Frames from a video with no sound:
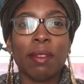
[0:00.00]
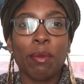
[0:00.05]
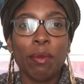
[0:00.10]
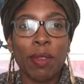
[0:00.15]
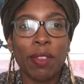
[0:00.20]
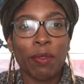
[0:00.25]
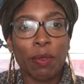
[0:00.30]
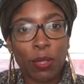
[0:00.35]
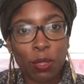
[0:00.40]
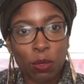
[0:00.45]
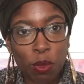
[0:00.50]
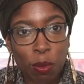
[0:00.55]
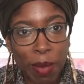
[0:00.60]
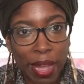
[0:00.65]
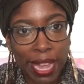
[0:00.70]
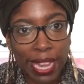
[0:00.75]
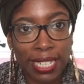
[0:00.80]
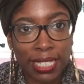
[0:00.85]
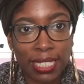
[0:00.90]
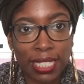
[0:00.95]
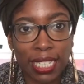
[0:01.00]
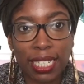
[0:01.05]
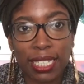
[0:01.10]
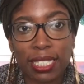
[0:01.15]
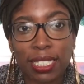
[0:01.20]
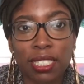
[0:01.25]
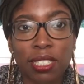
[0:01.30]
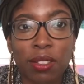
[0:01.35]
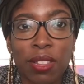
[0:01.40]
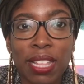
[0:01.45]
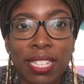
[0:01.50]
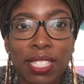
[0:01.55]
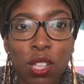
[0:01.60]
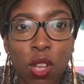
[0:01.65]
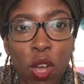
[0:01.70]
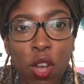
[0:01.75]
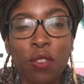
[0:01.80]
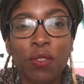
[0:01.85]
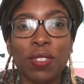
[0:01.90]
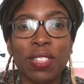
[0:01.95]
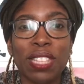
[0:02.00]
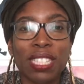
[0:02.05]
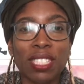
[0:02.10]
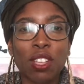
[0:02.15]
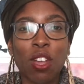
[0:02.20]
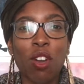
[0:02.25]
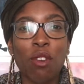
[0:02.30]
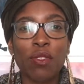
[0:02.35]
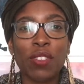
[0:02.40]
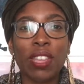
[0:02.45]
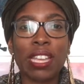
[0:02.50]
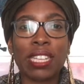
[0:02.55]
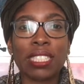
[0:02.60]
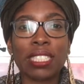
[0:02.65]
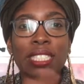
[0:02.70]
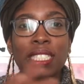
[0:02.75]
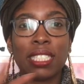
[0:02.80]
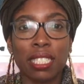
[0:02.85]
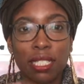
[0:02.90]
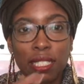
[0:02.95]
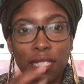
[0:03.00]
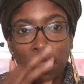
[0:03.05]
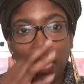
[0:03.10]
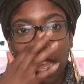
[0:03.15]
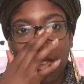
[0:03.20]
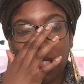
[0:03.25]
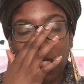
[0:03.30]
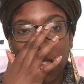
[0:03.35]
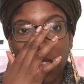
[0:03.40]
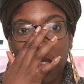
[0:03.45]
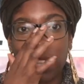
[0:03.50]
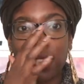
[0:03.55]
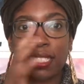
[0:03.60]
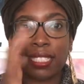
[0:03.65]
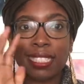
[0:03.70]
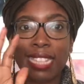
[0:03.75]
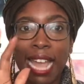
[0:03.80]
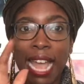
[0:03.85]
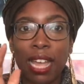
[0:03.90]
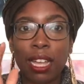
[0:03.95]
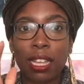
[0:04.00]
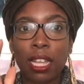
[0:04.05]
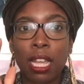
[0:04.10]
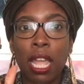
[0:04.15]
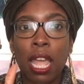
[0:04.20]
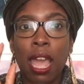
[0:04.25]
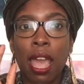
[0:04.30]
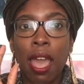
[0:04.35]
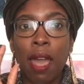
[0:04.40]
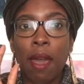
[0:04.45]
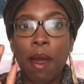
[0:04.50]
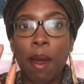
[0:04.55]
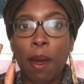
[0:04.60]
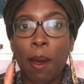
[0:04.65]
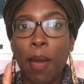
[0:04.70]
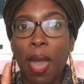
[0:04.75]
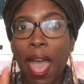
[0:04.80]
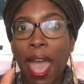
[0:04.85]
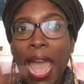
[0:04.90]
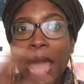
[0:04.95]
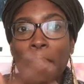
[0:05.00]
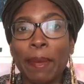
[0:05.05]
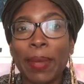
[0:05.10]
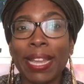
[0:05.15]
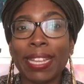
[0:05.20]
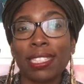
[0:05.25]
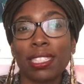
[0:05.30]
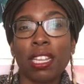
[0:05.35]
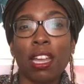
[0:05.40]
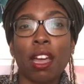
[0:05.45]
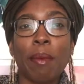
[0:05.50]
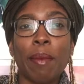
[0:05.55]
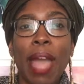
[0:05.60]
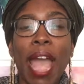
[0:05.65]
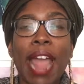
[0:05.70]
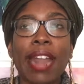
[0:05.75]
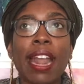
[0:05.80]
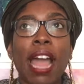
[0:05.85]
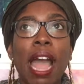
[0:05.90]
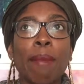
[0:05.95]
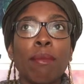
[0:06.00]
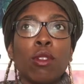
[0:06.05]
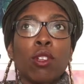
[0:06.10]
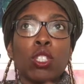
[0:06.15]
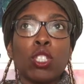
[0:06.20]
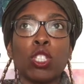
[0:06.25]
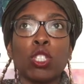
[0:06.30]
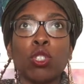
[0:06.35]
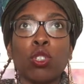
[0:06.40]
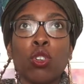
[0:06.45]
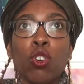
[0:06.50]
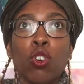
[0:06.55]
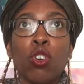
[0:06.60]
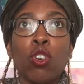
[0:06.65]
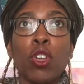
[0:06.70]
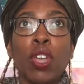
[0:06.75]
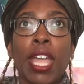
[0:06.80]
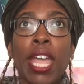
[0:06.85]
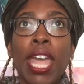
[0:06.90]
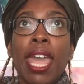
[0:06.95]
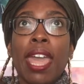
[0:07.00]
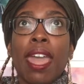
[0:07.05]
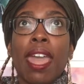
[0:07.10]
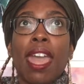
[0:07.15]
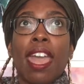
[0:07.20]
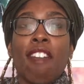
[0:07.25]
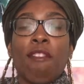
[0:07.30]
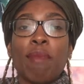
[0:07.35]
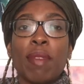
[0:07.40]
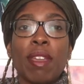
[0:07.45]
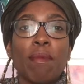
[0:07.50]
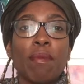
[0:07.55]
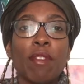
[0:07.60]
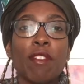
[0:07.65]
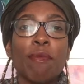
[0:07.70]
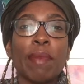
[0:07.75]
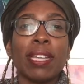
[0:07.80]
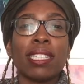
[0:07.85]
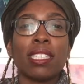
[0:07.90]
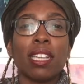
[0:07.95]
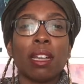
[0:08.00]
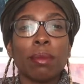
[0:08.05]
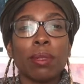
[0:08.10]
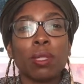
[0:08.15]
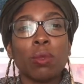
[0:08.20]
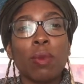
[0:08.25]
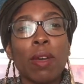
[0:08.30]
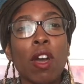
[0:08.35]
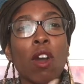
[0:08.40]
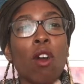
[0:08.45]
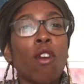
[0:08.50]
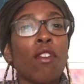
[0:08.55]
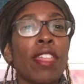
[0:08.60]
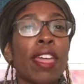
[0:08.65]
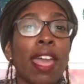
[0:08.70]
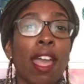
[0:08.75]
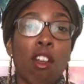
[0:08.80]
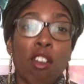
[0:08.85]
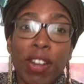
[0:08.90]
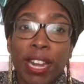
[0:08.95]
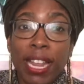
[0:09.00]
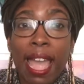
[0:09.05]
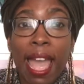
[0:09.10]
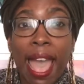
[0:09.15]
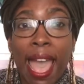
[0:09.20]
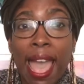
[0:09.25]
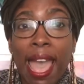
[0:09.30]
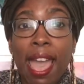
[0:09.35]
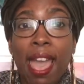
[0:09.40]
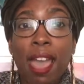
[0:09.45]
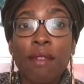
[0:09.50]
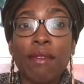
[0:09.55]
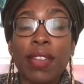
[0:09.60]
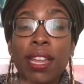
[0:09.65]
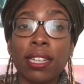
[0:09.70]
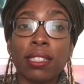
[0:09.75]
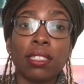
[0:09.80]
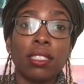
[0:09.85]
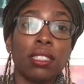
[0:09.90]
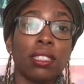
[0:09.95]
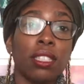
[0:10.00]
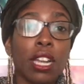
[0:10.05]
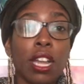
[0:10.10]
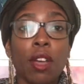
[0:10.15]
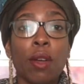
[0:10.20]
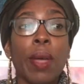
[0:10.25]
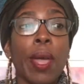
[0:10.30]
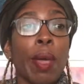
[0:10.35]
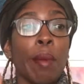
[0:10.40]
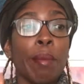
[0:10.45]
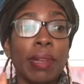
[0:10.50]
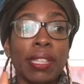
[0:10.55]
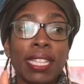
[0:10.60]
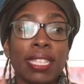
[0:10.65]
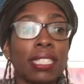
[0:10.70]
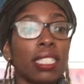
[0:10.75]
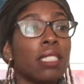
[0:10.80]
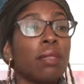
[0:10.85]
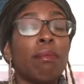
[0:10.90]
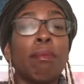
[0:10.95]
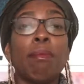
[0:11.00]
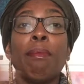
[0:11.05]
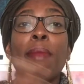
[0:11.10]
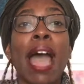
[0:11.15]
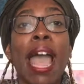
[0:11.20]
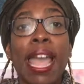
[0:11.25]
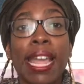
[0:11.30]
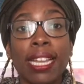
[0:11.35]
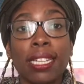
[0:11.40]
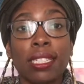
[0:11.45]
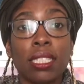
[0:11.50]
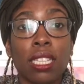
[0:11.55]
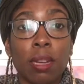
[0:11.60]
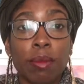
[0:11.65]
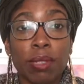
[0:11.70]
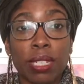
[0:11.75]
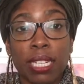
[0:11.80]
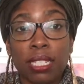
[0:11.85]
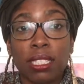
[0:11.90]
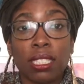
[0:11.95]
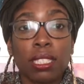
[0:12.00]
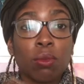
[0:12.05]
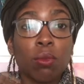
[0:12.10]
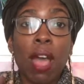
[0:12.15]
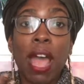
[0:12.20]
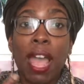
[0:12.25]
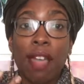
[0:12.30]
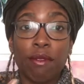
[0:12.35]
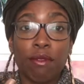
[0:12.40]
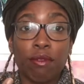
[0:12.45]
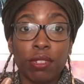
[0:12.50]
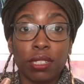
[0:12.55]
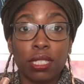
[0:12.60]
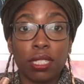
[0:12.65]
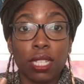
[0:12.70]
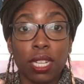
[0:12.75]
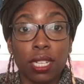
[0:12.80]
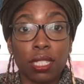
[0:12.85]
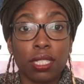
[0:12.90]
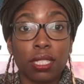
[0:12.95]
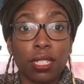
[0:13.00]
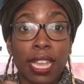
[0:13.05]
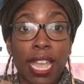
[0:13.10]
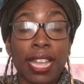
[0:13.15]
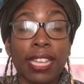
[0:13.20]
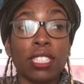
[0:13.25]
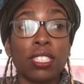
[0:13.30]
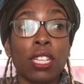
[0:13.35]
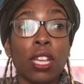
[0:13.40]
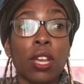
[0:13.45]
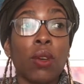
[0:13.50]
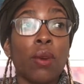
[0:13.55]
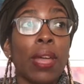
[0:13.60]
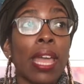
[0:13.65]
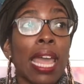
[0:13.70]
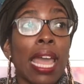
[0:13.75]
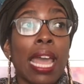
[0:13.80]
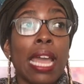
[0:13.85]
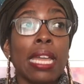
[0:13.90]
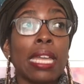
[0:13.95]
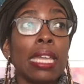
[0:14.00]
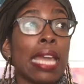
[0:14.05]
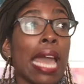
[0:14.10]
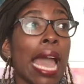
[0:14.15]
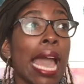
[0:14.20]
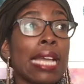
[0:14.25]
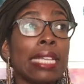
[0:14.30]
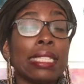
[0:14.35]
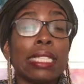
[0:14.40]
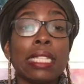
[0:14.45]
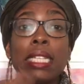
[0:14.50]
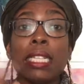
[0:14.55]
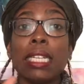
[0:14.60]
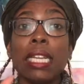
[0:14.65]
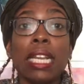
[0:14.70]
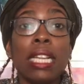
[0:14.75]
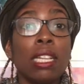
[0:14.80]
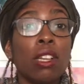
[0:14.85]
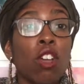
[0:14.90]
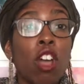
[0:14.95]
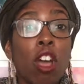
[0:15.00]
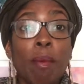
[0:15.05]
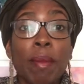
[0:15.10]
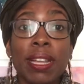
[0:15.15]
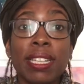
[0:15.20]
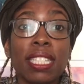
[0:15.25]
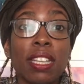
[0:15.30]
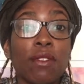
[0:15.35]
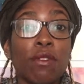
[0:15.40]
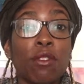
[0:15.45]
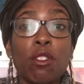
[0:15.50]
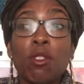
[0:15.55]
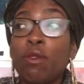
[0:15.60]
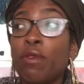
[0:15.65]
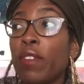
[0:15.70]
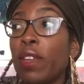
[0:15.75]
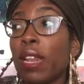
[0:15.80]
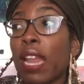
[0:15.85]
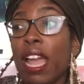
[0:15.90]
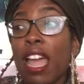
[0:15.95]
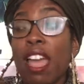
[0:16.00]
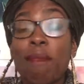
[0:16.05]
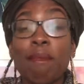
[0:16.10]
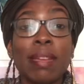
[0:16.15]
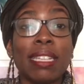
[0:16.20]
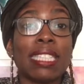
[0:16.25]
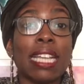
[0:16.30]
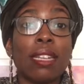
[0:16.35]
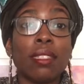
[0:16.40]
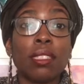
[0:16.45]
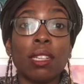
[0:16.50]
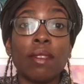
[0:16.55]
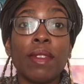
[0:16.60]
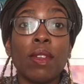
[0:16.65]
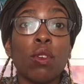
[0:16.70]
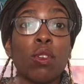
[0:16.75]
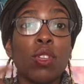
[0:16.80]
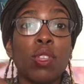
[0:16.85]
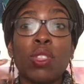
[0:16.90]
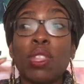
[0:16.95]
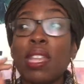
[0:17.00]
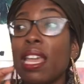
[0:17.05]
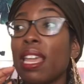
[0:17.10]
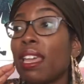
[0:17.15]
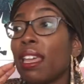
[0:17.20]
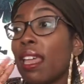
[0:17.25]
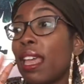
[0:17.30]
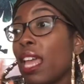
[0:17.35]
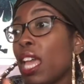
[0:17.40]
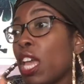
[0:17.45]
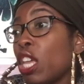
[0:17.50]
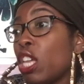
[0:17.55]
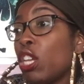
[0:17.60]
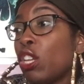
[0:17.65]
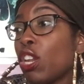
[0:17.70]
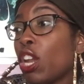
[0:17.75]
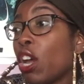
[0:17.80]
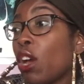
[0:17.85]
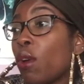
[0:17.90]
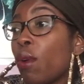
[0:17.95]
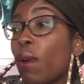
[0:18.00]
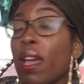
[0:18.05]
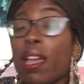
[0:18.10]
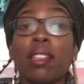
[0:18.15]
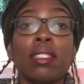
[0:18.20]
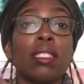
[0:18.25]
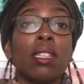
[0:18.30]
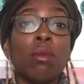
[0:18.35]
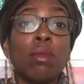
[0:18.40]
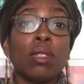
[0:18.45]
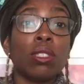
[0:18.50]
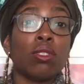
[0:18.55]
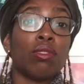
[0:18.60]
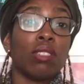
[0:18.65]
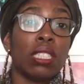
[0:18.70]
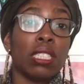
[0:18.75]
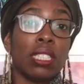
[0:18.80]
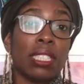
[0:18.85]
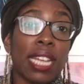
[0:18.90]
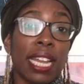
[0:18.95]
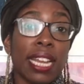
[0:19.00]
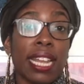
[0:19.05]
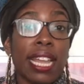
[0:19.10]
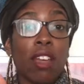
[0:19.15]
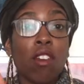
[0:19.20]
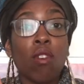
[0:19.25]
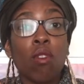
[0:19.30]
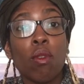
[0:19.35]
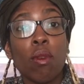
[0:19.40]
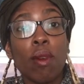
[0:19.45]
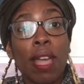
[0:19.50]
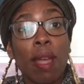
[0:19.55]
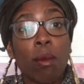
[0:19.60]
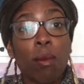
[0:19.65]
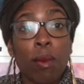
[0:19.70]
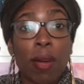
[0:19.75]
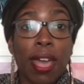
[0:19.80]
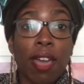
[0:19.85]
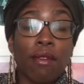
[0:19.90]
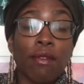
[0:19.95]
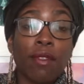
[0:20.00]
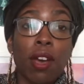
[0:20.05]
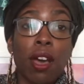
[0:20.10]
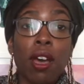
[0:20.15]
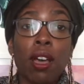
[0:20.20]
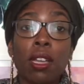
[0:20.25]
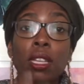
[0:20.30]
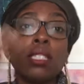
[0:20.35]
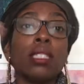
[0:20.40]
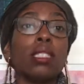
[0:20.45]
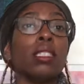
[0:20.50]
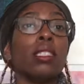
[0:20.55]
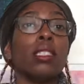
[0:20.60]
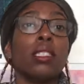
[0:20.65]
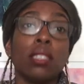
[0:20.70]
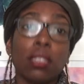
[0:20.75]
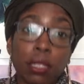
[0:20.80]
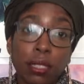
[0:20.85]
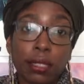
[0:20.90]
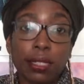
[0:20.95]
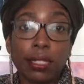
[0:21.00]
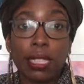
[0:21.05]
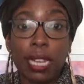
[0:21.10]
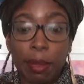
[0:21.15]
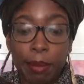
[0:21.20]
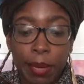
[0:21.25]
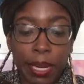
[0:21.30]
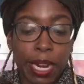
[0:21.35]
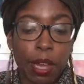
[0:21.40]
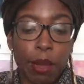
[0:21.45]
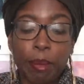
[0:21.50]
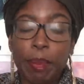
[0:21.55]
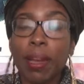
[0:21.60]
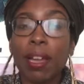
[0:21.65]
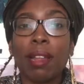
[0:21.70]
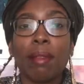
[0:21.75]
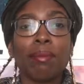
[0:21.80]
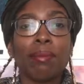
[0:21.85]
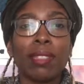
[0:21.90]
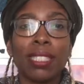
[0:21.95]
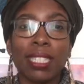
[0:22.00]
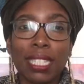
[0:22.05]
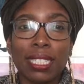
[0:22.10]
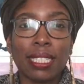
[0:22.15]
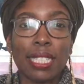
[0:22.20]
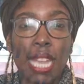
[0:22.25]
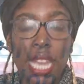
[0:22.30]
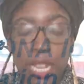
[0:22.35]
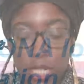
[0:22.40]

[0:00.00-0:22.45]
if we talk about Heejin, so there's obvious like things that I picked up, and I'm not sure if people have picked up as well or they already have, and you know, but this is my interpretation. This is what I've researched. Okay, so guys, in the comments, if you feel like I missed out something or you think, you know, someone's already said it or whatever, just let me know. But let's get